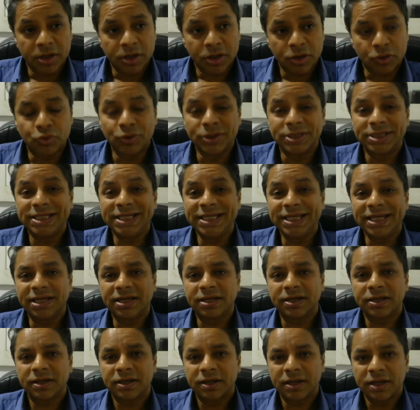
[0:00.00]

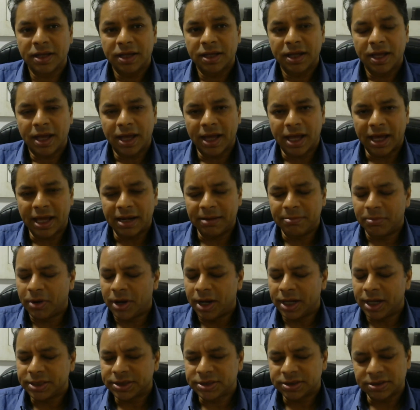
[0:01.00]
critique and
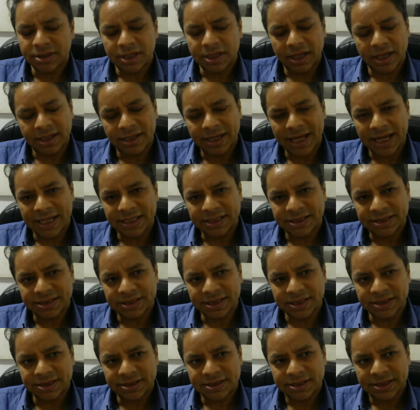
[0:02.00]
my
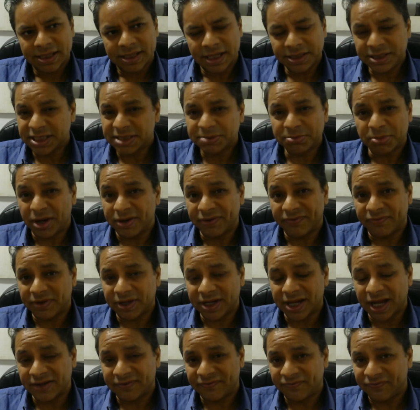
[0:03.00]
analysis and just my
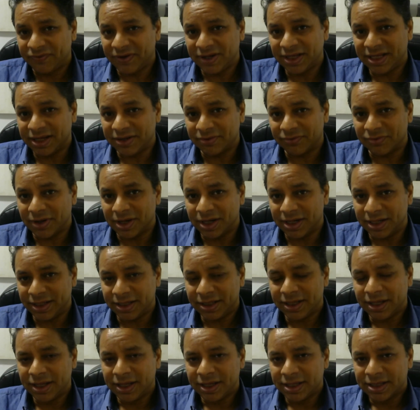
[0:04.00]
gut feeling, really,
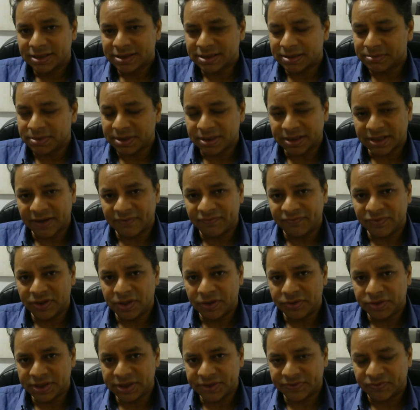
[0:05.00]
something that I've
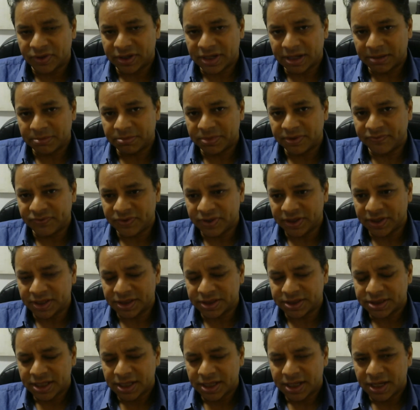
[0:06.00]
noticed for a number of
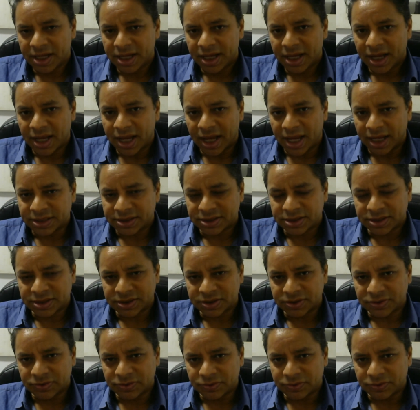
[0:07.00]
years as to